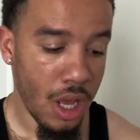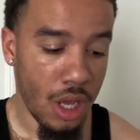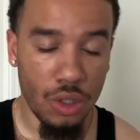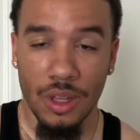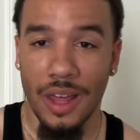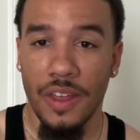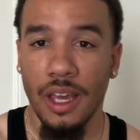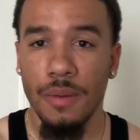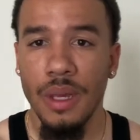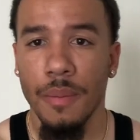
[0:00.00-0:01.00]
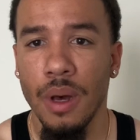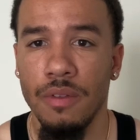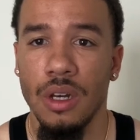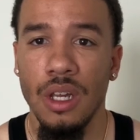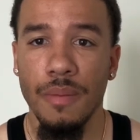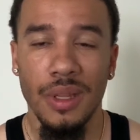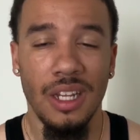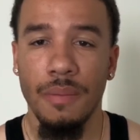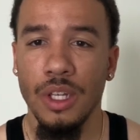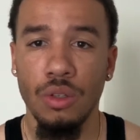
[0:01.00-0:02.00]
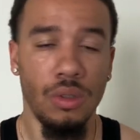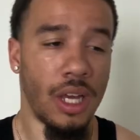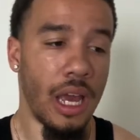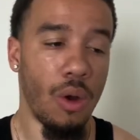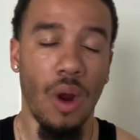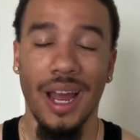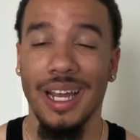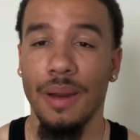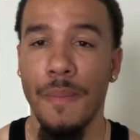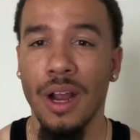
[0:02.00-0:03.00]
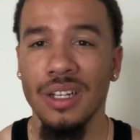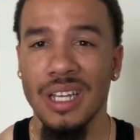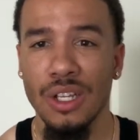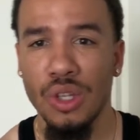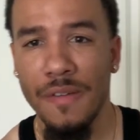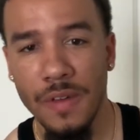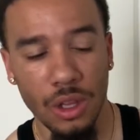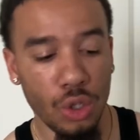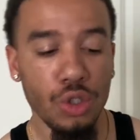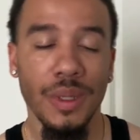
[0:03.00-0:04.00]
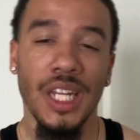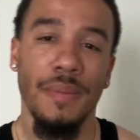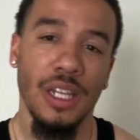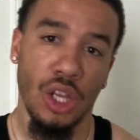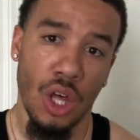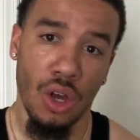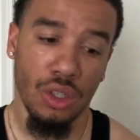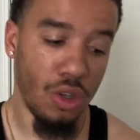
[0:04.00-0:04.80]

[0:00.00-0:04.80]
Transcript: so that they can be above the knee, but then they be too tight, or I gotta get a bigger size so they fit loose, but then they be long.